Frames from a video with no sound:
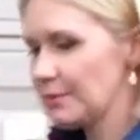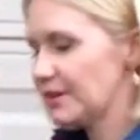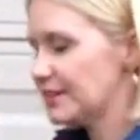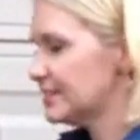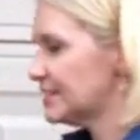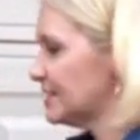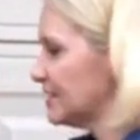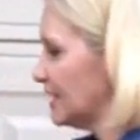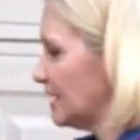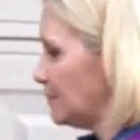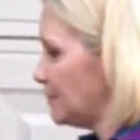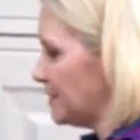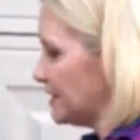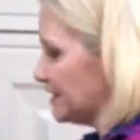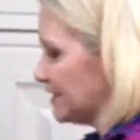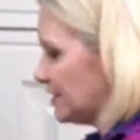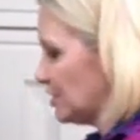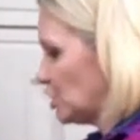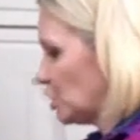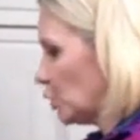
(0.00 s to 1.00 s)
I'm going to slip
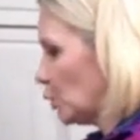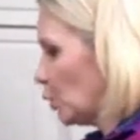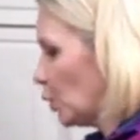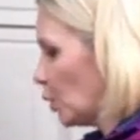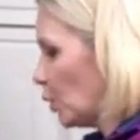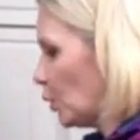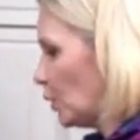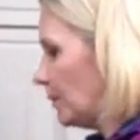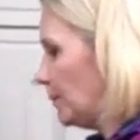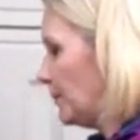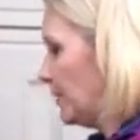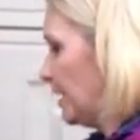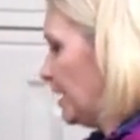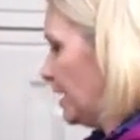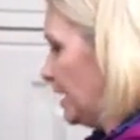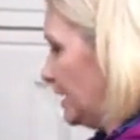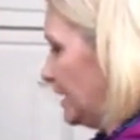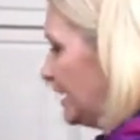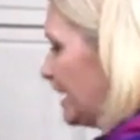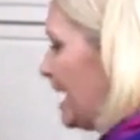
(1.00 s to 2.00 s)
this tool,
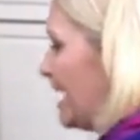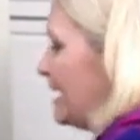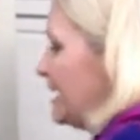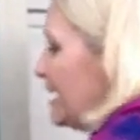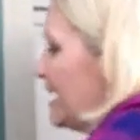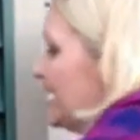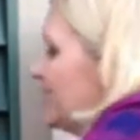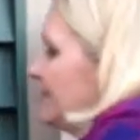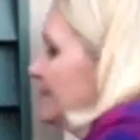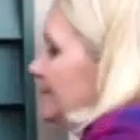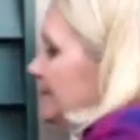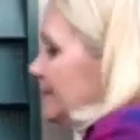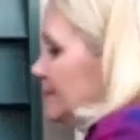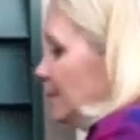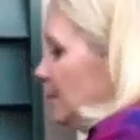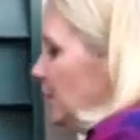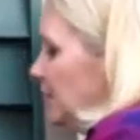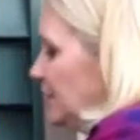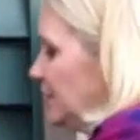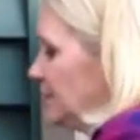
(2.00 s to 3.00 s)
you kind of got to
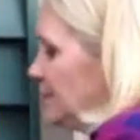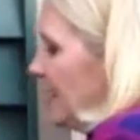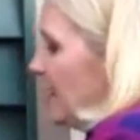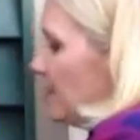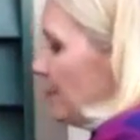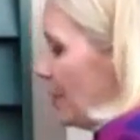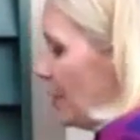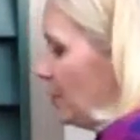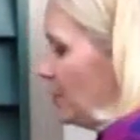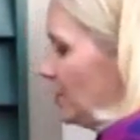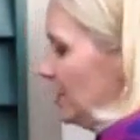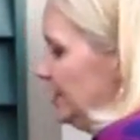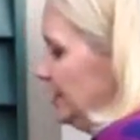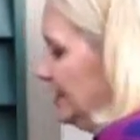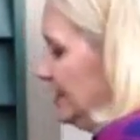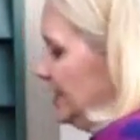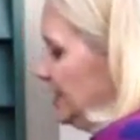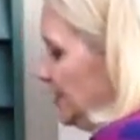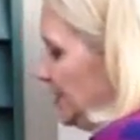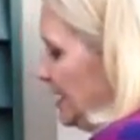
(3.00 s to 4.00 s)
put some elbow
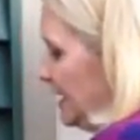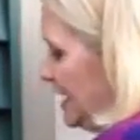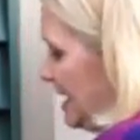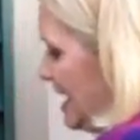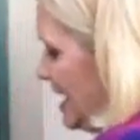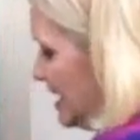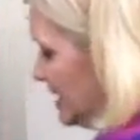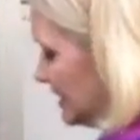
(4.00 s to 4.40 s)
grease into it,